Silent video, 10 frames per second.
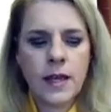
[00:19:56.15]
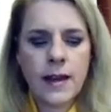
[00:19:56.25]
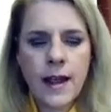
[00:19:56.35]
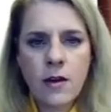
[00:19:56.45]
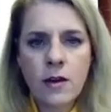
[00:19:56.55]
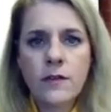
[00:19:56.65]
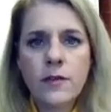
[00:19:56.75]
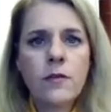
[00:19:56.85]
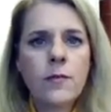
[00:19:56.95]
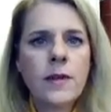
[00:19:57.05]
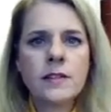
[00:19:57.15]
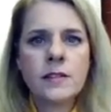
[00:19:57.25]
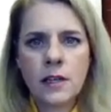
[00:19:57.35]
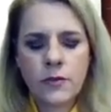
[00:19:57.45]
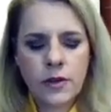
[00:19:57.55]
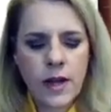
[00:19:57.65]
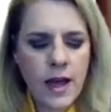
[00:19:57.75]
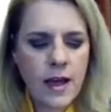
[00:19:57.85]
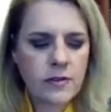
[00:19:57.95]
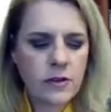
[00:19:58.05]
Now, if you've been sick for
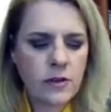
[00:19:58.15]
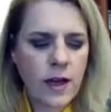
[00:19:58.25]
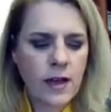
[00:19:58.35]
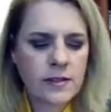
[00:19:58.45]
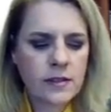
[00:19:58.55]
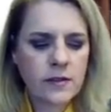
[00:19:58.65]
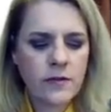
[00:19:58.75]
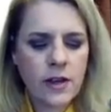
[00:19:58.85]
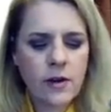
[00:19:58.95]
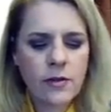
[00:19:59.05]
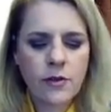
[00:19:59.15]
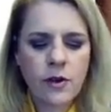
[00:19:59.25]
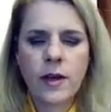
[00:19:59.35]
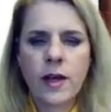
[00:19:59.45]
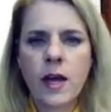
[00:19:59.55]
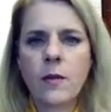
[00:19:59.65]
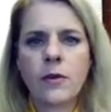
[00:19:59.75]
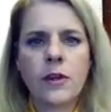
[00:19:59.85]
days and you've got severe throwing up, where you've